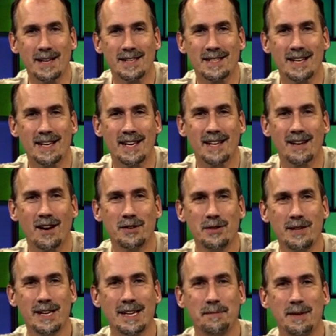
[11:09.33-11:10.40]
It's like, are you
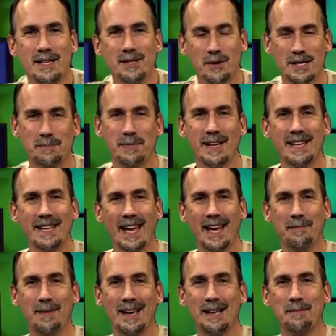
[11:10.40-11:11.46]
kidding me? You're explaining
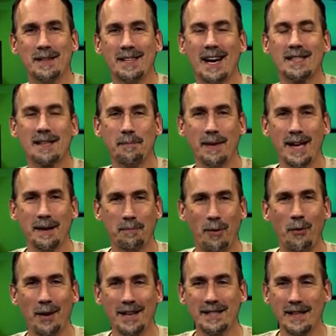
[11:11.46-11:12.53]
Amen, but not the main
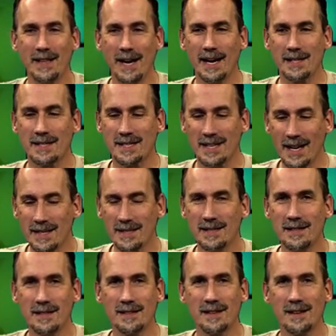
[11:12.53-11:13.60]
point of that
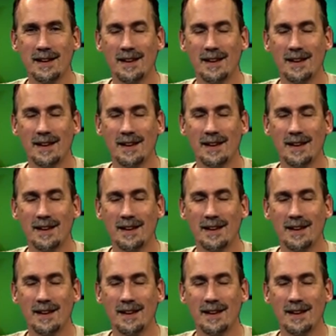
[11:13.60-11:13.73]
sentence.